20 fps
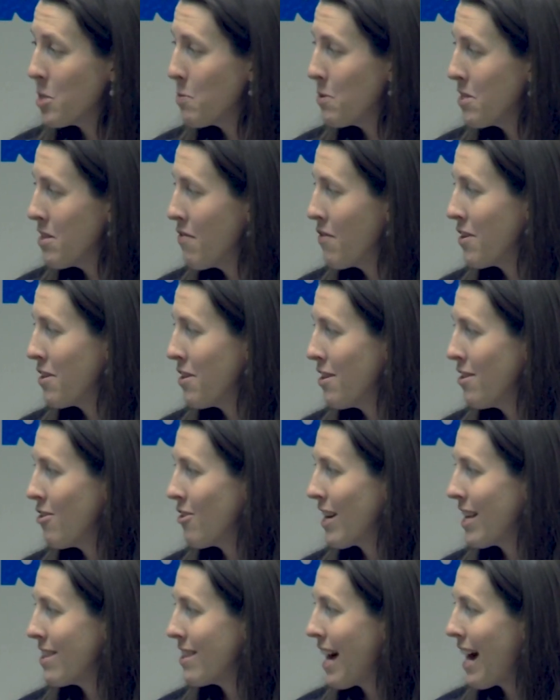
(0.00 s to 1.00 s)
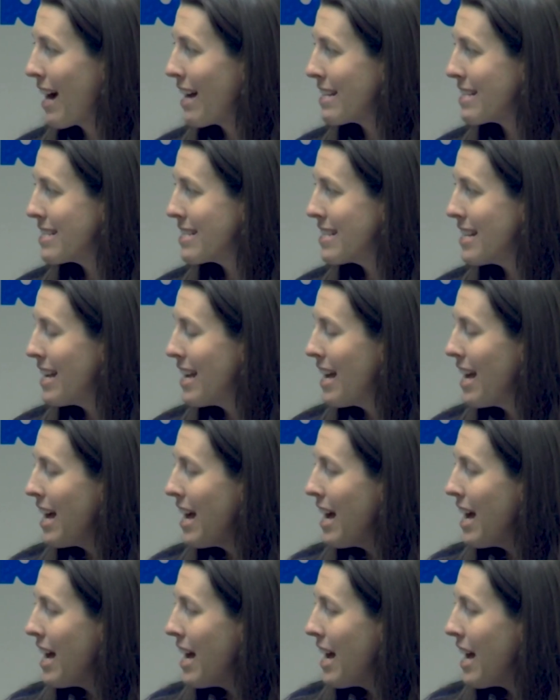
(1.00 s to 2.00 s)
specifically look at that.
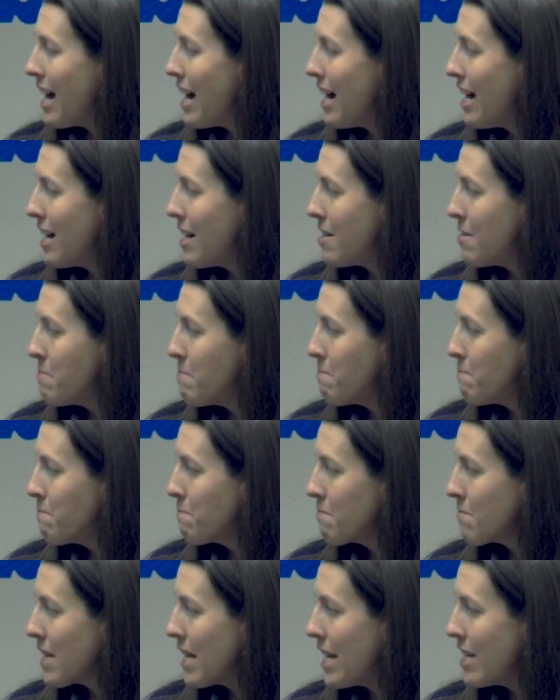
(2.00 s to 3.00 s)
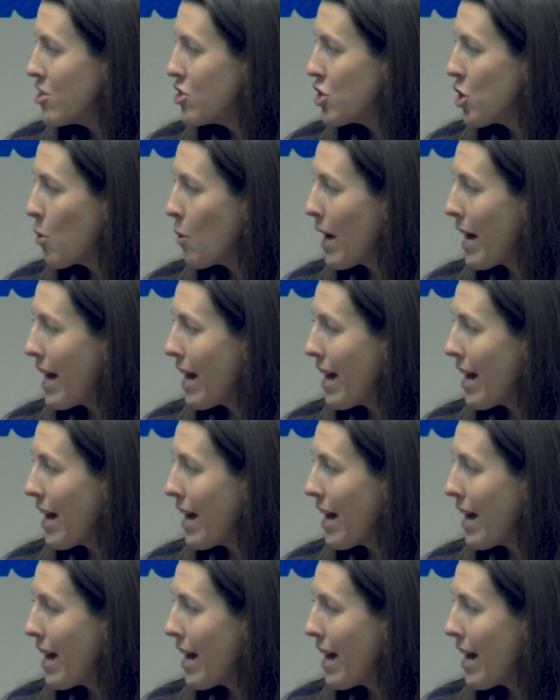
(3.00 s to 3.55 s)
And so